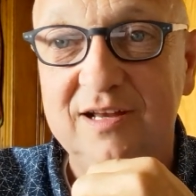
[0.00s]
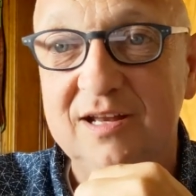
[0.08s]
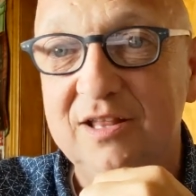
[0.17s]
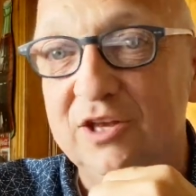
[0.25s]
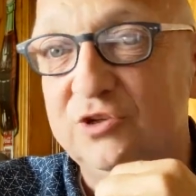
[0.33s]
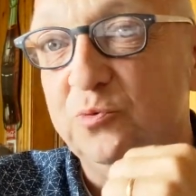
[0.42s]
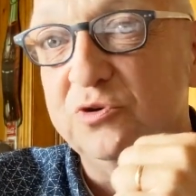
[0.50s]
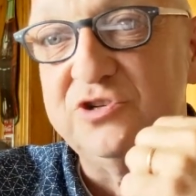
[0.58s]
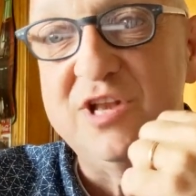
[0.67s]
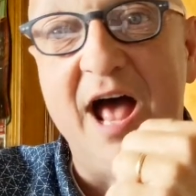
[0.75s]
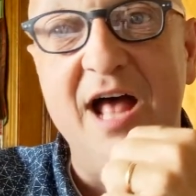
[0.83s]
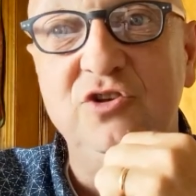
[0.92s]
This was
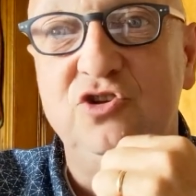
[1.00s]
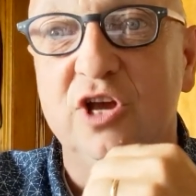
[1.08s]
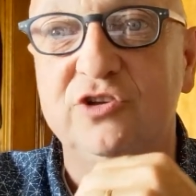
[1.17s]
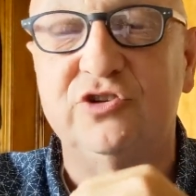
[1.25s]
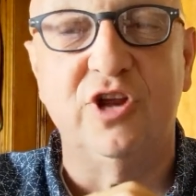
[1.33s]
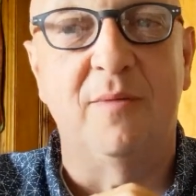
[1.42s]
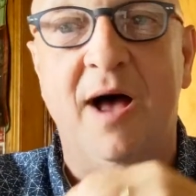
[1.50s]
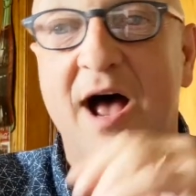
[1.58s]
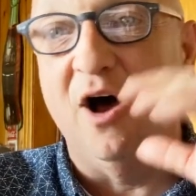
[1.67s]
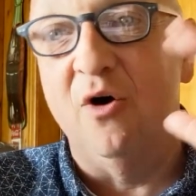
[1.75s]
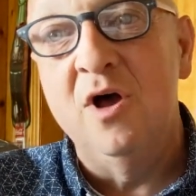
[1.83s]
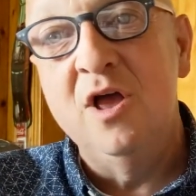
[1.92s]
not just
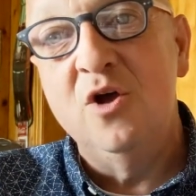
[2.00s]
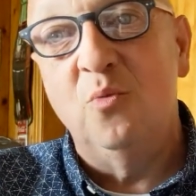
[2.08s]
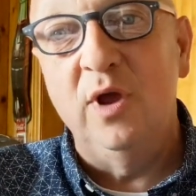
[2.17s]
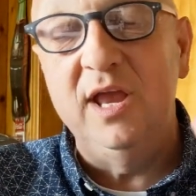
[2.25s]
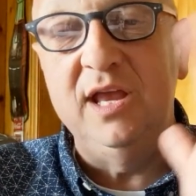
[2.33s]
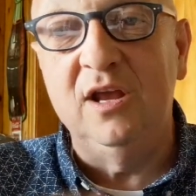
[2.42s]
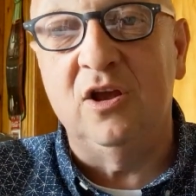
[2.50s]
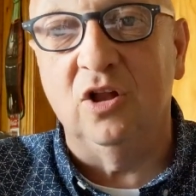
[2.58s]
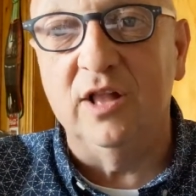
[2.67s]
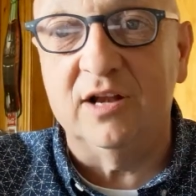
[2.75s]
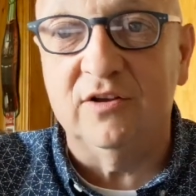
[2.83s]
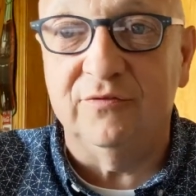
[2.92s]
somehow we
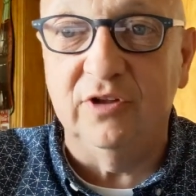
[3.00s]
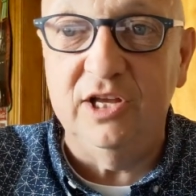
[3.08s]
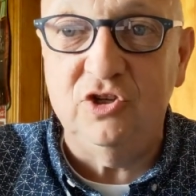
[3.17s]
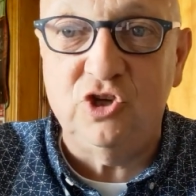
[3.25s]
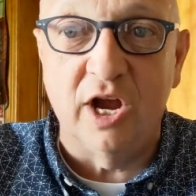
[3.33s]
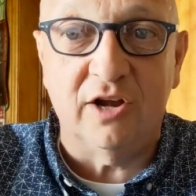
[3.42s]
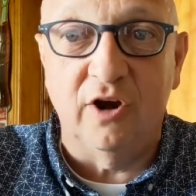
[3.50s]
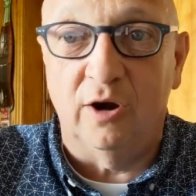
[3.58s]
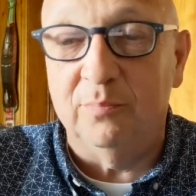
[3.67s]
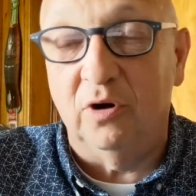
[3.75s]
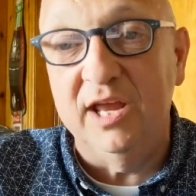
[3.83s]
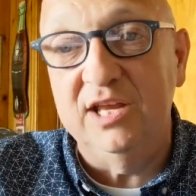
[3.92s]
collectively checked our
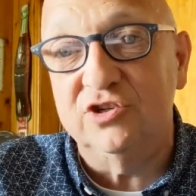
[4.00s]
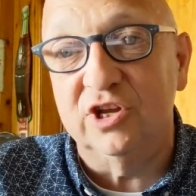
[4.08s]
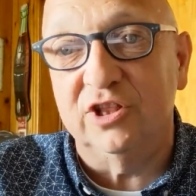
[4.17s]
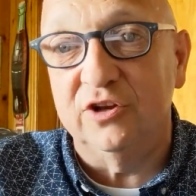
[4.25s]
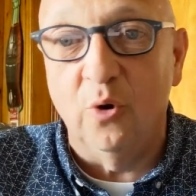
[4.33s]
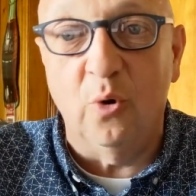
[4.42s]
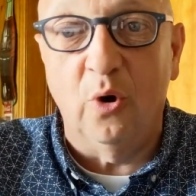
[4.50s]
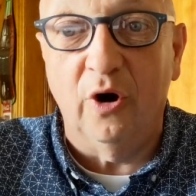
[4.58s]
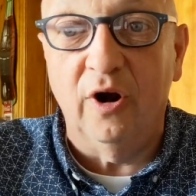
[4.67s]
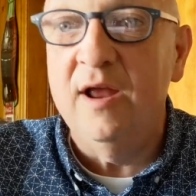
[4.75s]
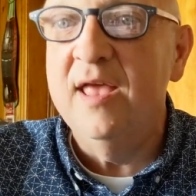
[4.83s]
brains at the door